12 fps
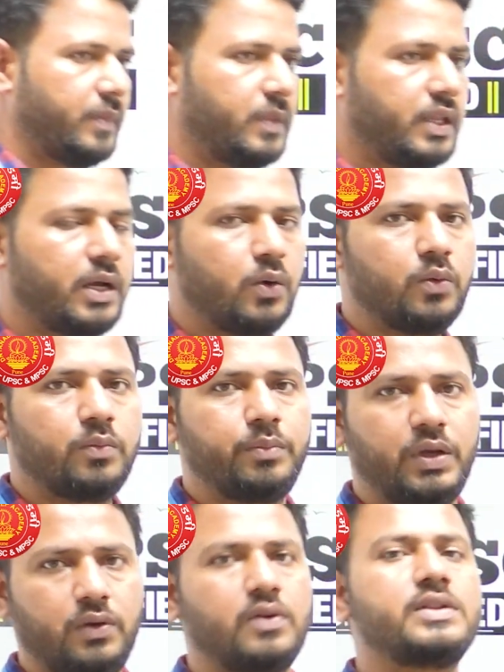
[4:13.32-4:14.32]
Now,
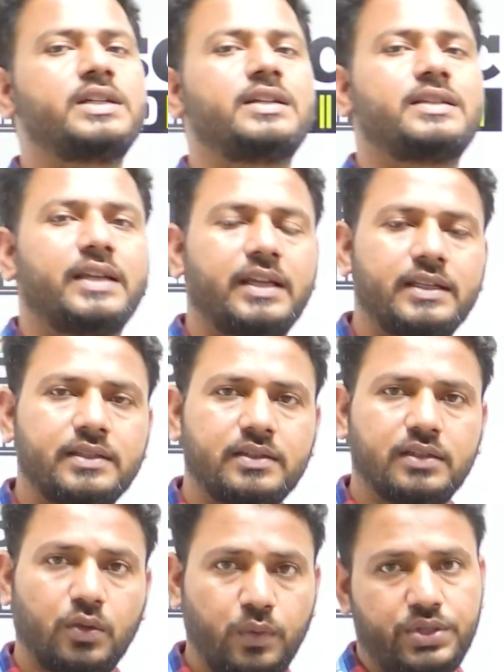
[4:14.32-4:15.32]
because
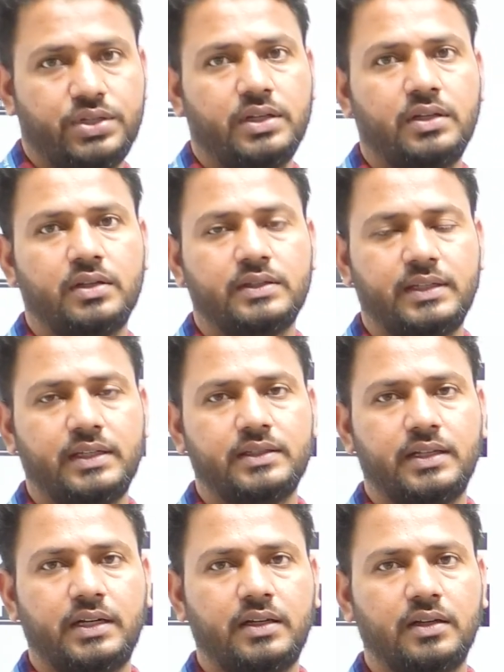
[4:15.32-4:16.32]
the question says
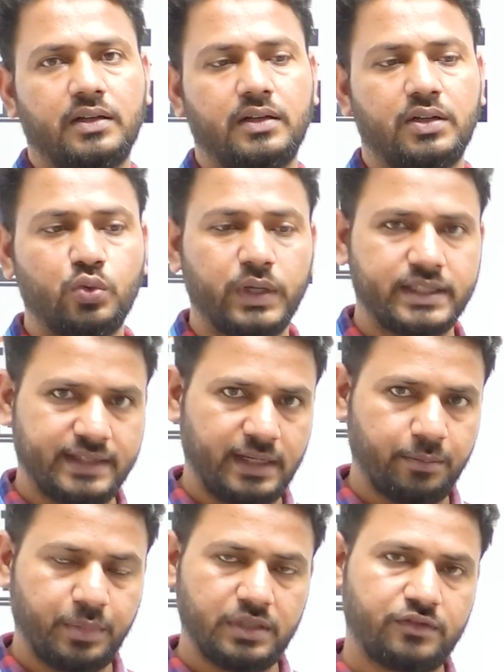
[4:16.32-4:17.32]
that two
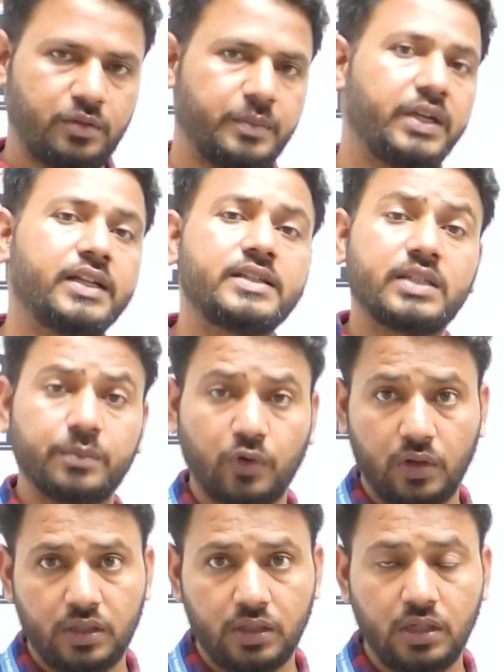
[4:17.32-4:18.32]
examples from Indian
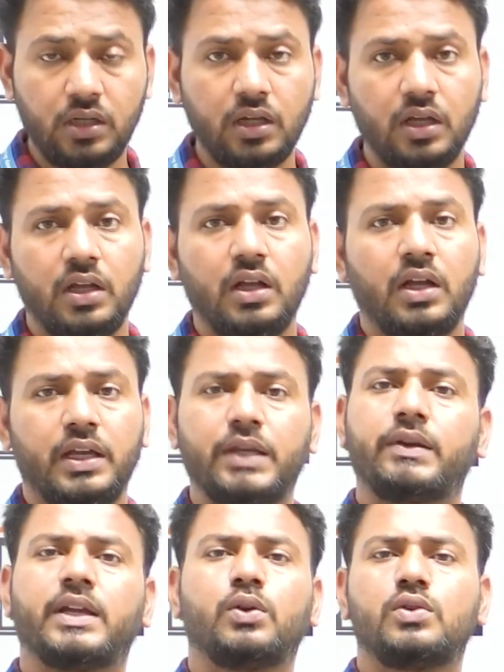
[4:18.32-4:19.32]
subcontinent,
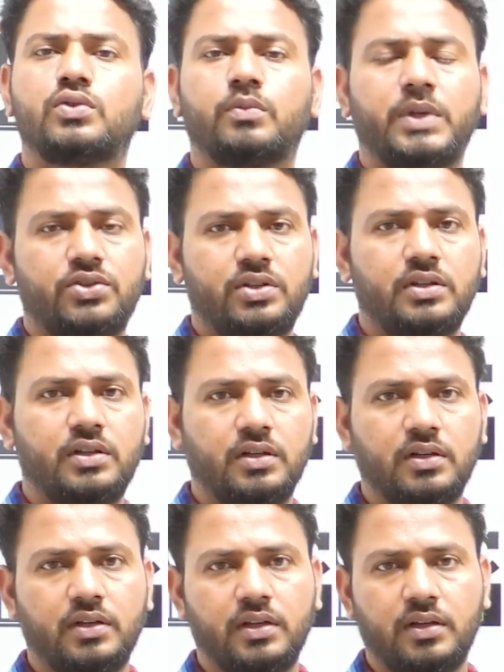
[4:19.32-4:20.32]
you can also mention
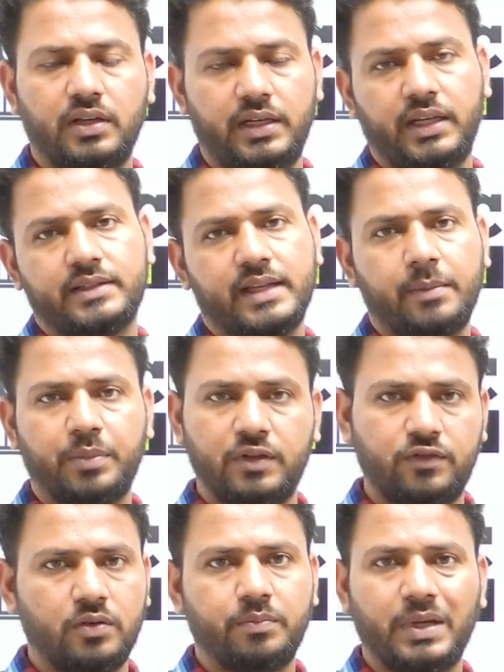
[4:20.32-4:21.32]
any example
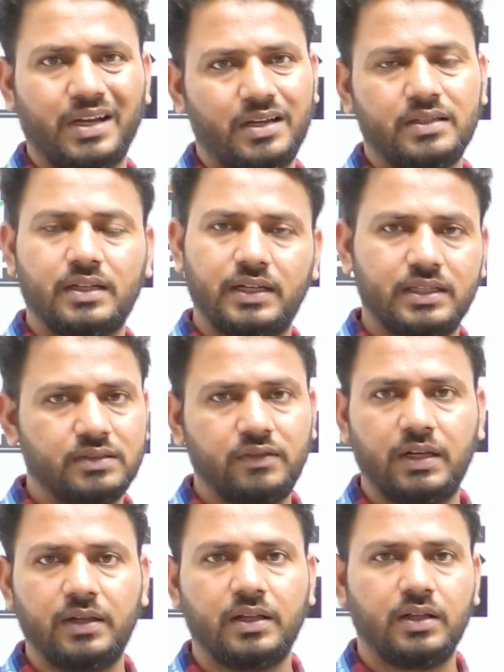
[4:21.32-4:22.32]
from Pakistan as
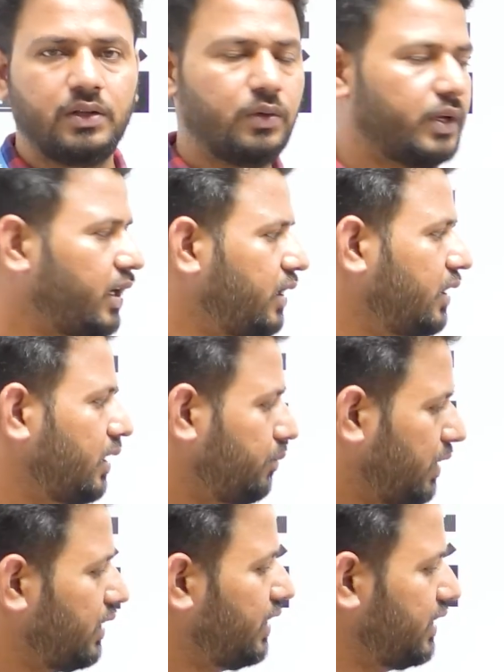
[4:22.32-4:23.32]
well. Okay,
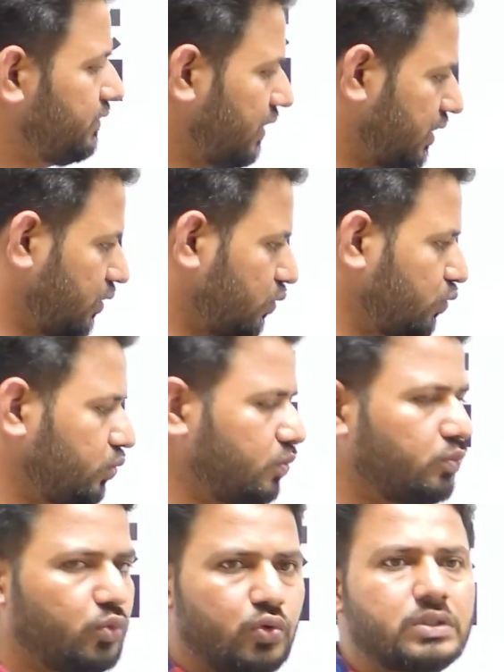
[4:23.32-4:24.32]
but these were the two
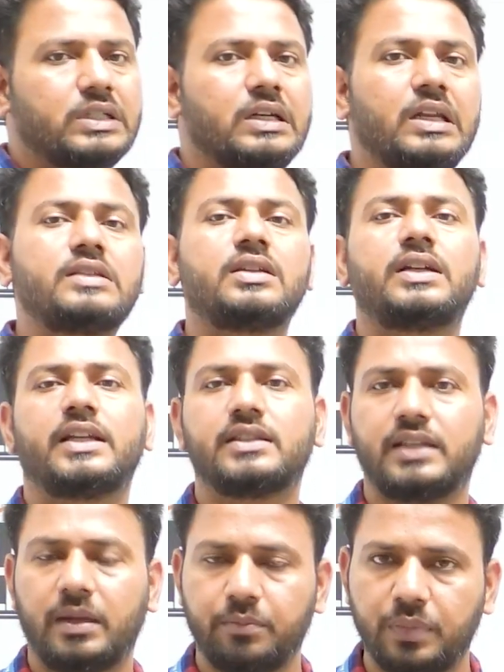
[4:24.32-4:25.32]
most recent
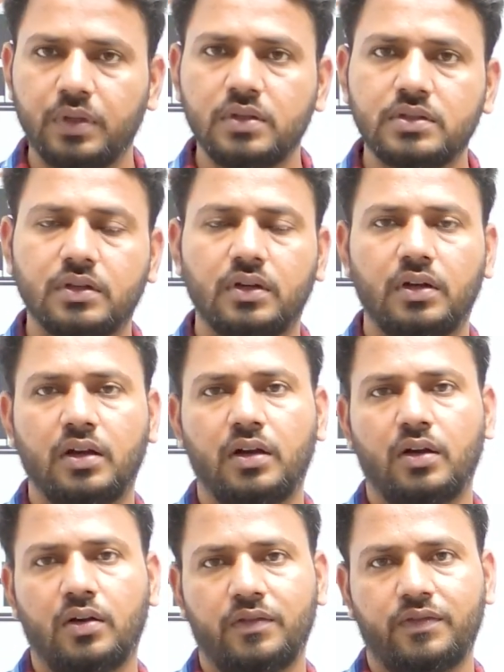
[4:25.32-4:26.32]
examples
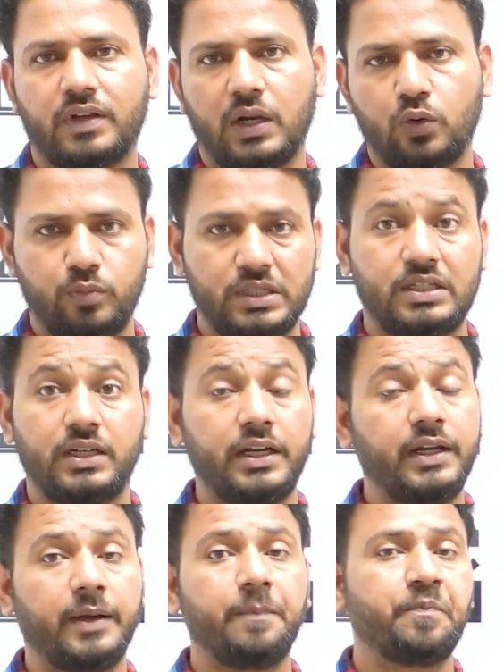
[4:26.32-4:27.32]
of cloudburst in
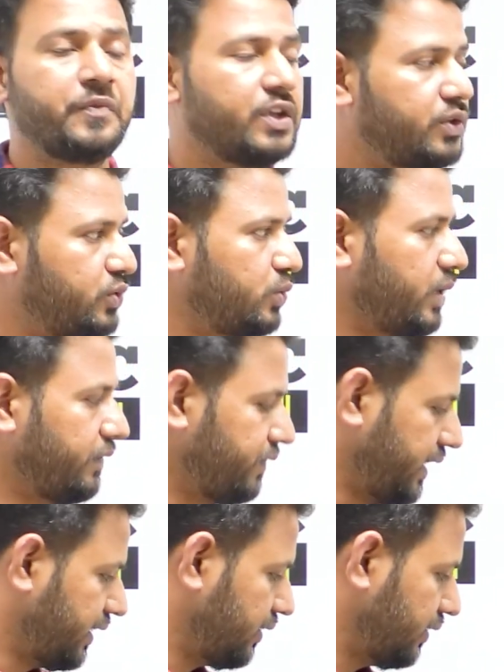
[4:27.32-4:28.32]
India. So I've
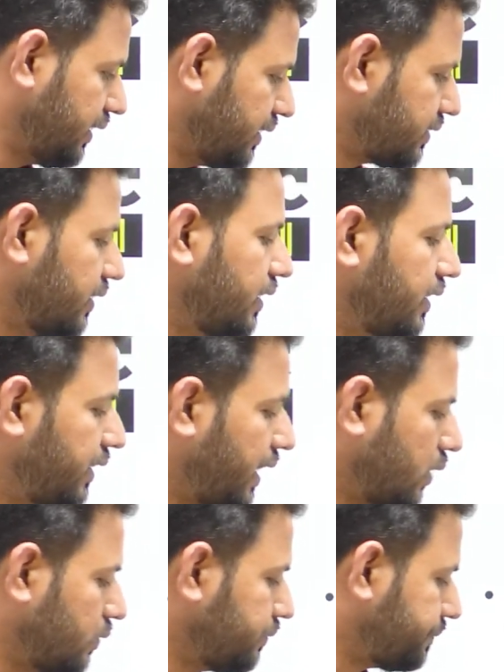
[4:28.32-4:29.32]
taken these.
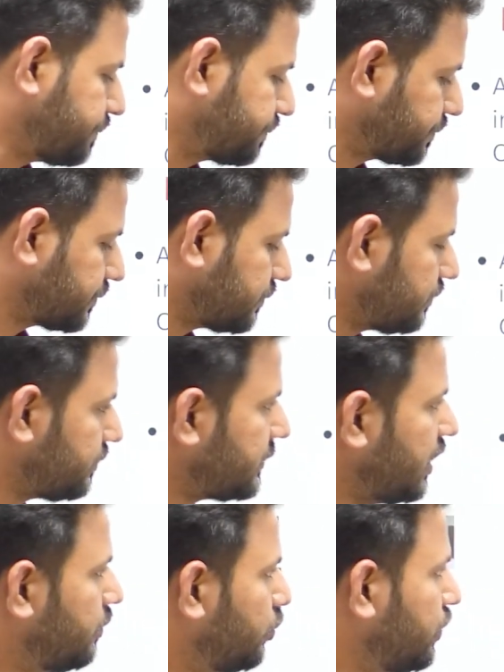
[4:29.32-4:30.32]
Now,
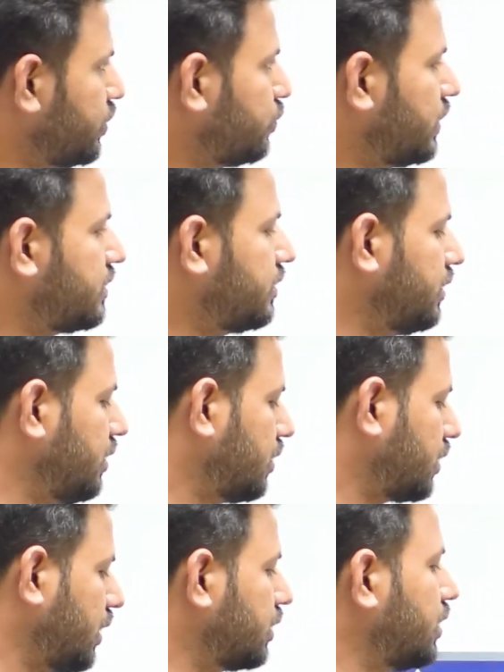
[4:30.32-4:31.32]
moving towards the
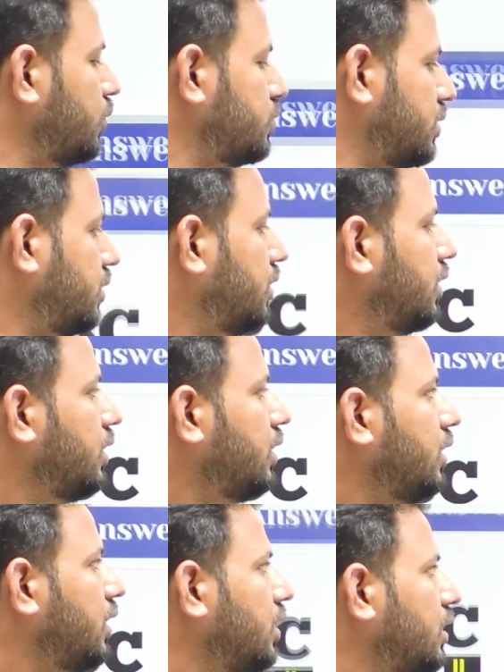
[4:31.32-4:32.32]
conclusion.
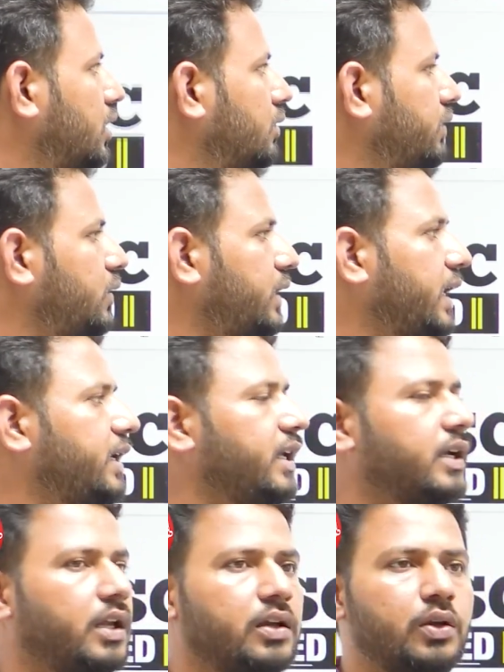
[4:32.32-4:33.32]
When you're
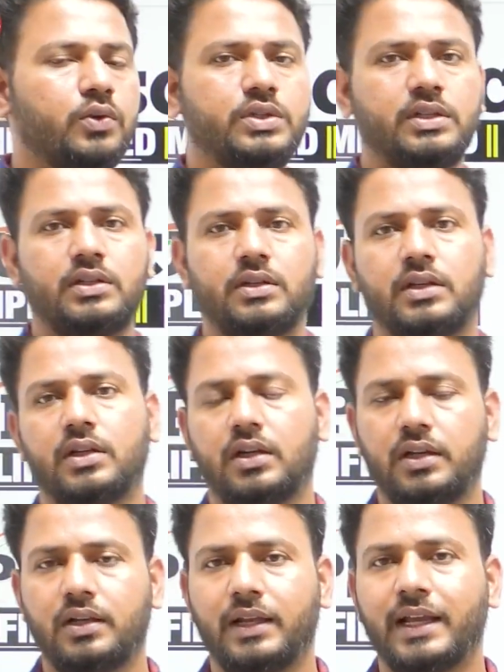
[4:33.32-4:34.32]
writing conclusion,
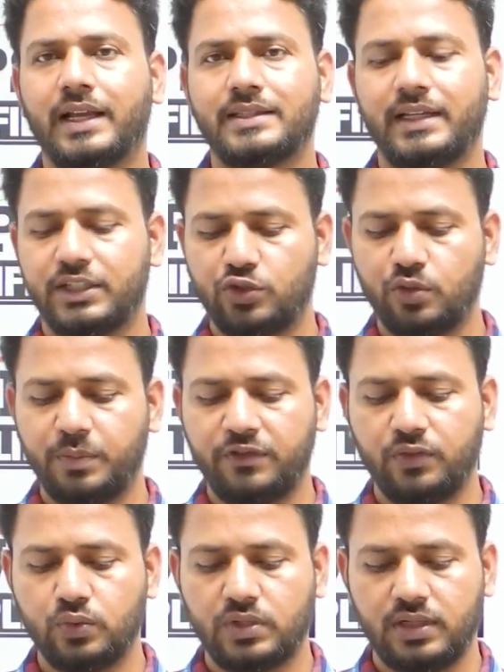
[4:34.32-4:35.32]
like I say, it should be
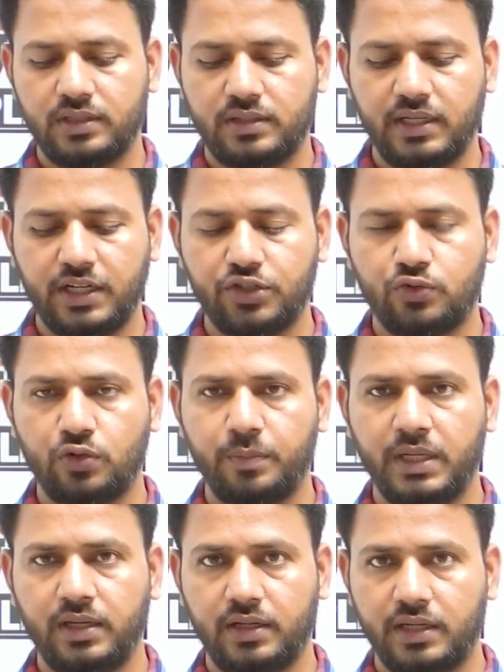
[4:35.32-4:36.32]
futuristic. It should
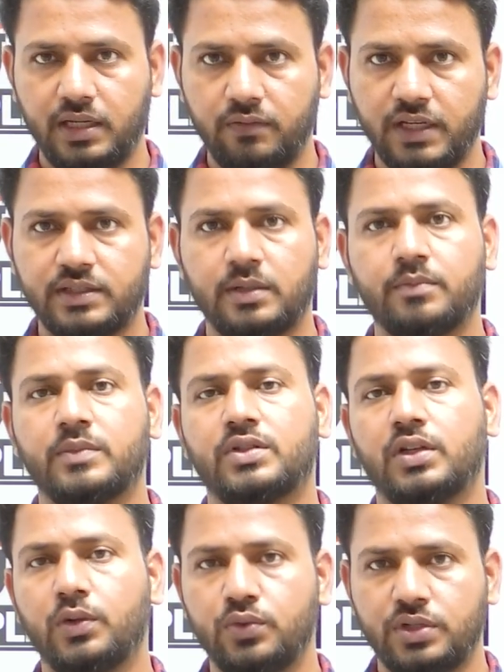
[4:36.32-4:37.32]
be giving some
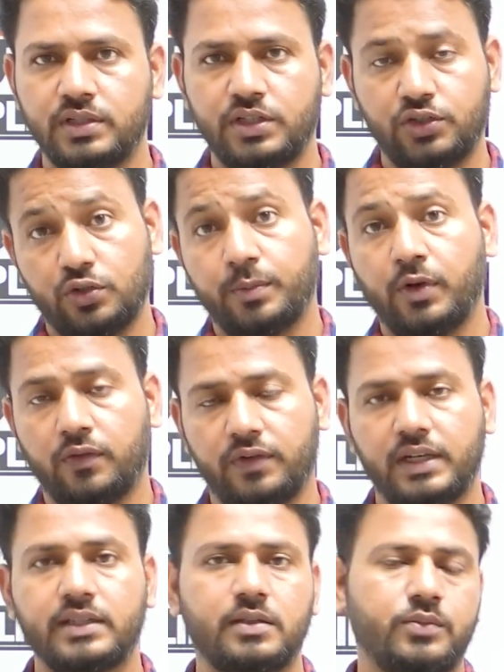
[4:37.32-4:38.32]
solutions. It should be
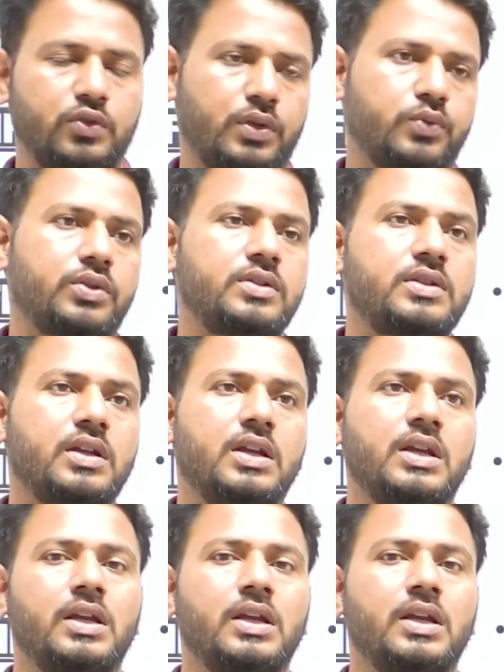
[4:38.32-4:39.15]
offering some solutions.